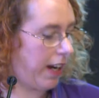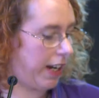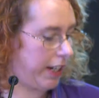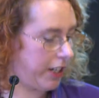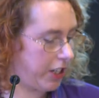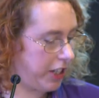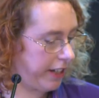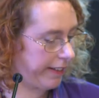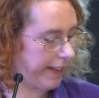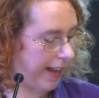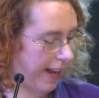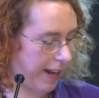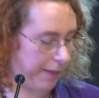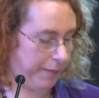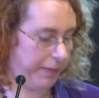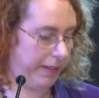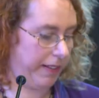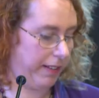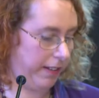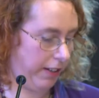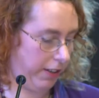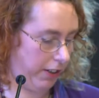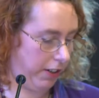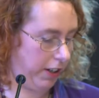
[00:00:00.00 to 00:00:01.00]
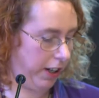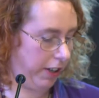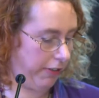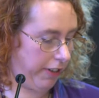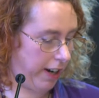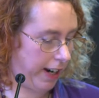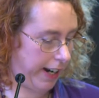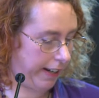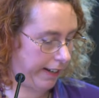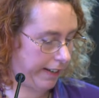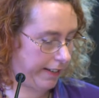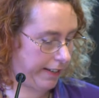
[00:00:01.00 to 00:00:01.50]
and she's absolutely
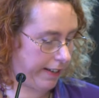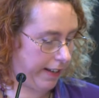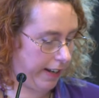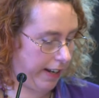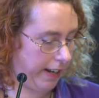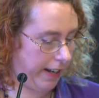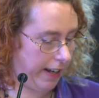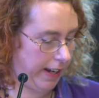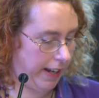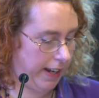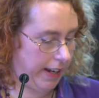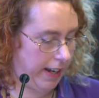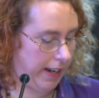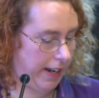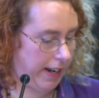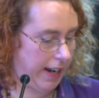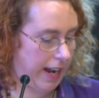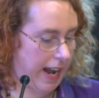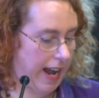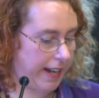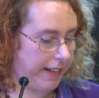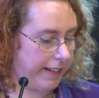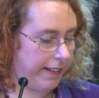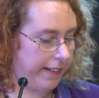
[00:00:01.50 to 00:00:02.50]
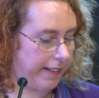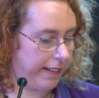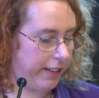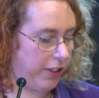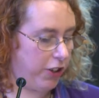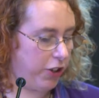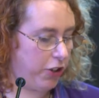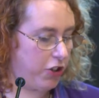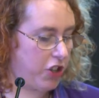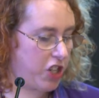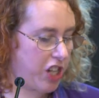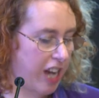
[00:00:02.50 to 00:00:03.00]
right. And
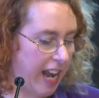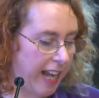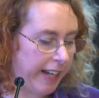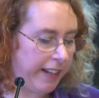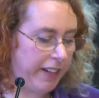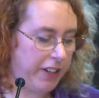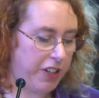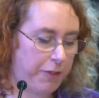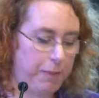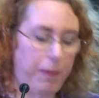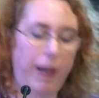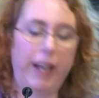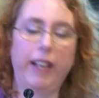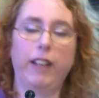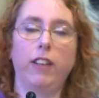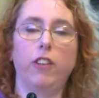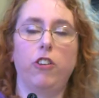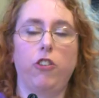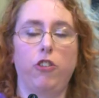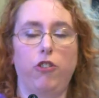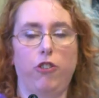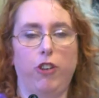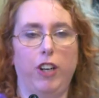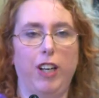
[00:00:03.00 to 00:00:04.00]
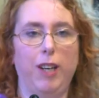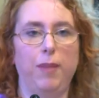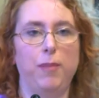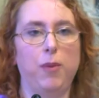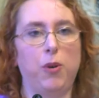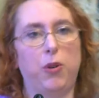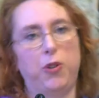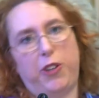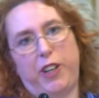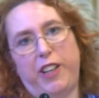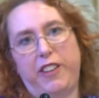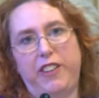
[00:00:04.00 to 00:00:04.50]
to challenge mainstream,
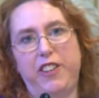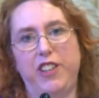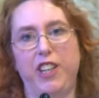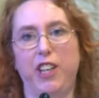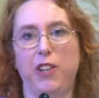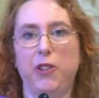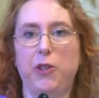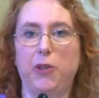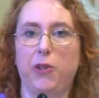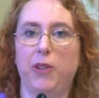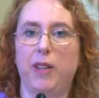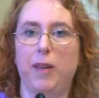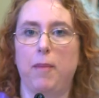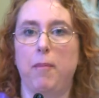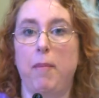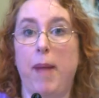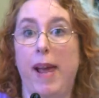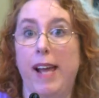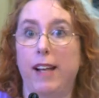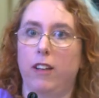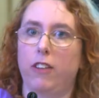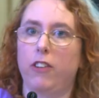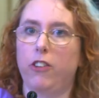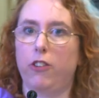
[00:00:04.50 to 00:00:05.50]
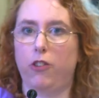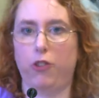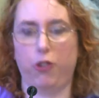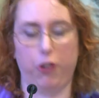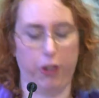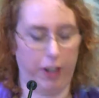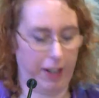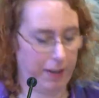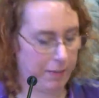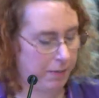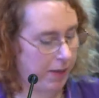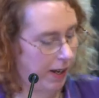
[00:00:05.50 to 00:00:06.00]
or as she called it,
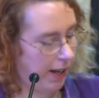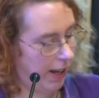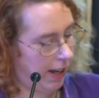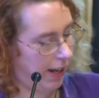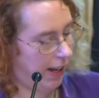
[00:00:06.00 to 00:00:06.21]
mailstream,